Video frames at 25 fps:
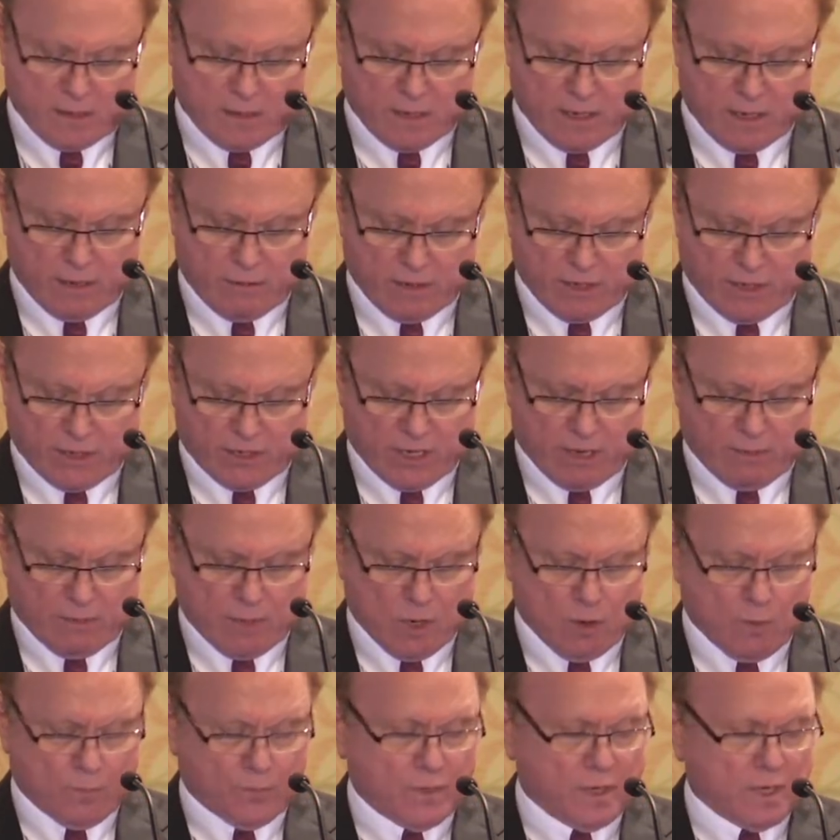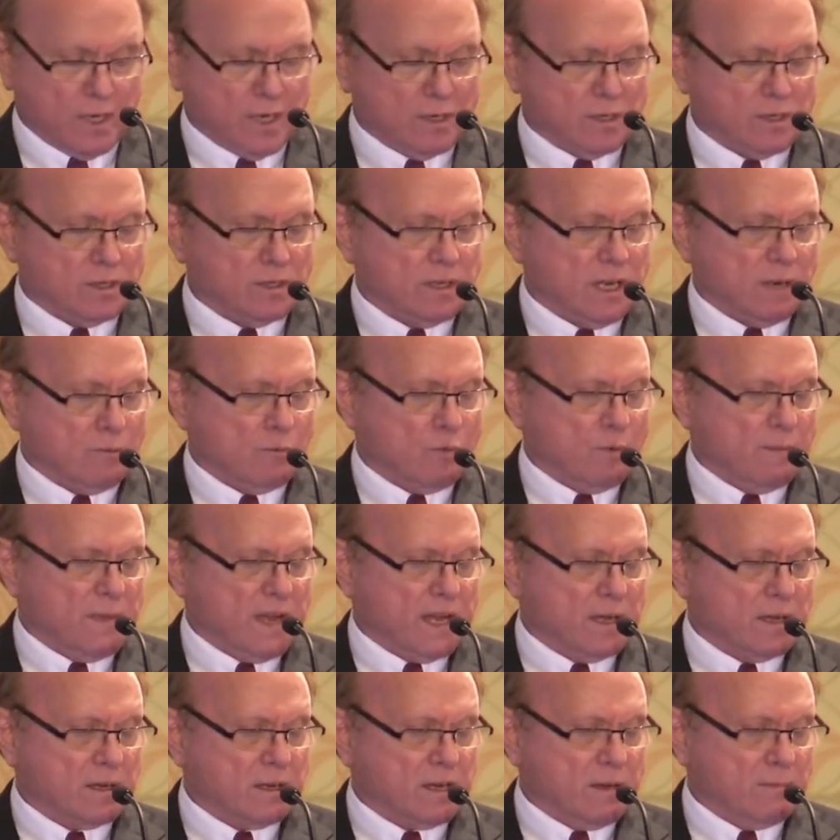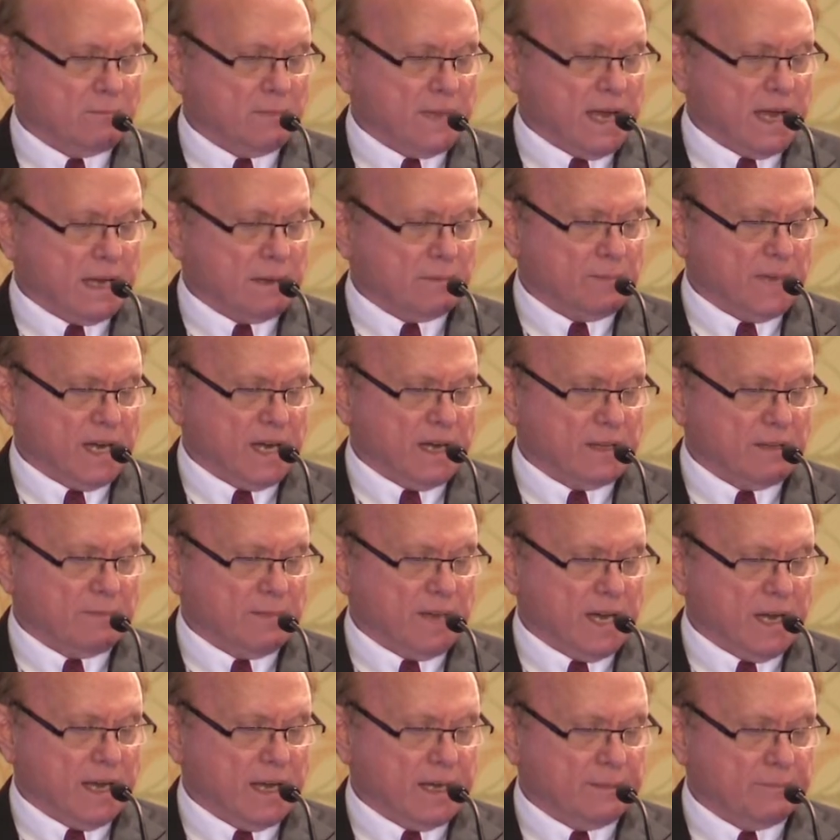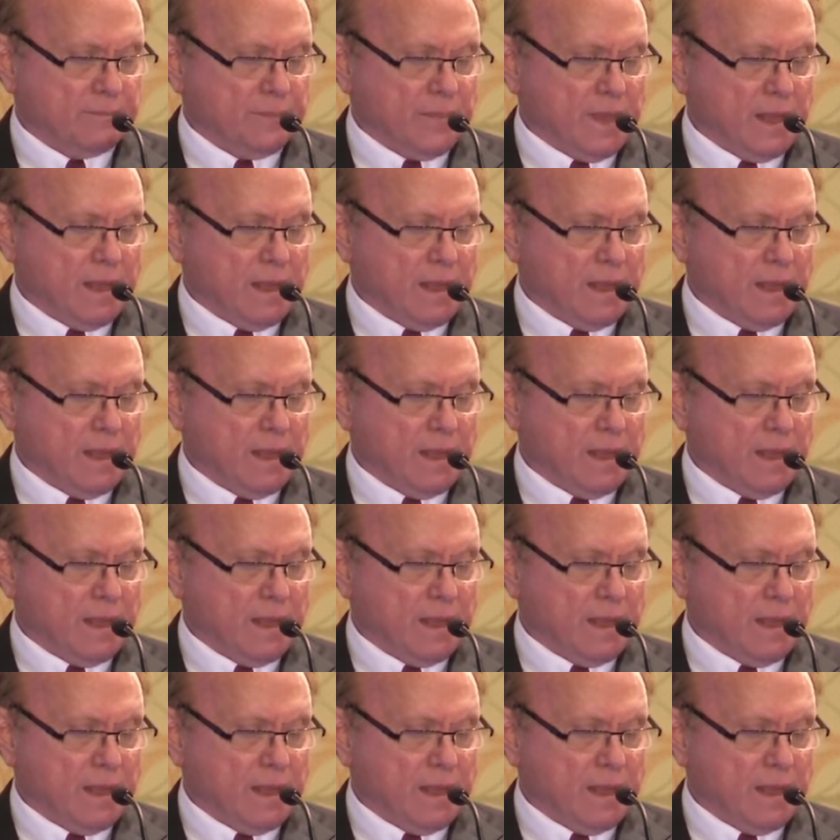There is some hope that it will make a comeback by the by.